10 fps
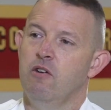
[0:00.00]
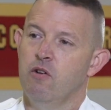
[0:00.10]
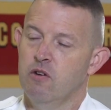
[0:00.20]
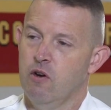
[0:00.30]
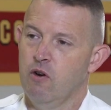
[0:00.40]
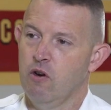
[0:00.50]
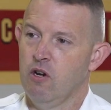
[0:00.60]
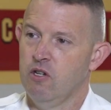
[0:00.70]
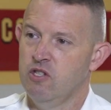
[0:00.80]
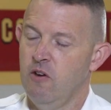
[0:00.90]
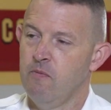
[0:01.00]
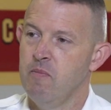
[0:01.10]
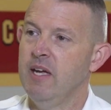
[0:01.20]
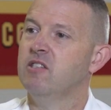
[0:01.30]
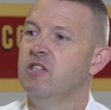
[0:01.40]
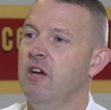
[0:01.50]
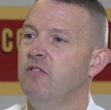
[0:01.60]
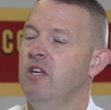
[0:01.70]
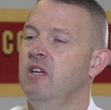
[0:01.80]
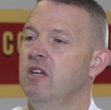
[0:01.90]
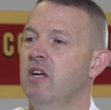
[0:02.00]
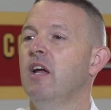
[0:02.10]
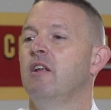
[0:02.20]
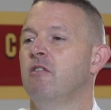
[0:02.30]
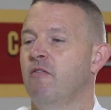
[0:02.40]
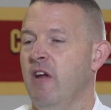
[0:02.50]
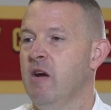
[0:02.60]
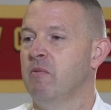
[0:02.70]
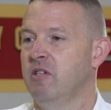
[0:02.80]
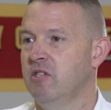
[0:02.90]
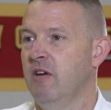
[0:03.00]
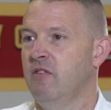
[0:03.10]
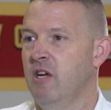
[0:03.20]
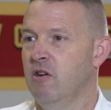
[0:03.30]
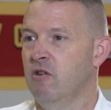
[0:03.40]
your shiftmate safety, and your family safety at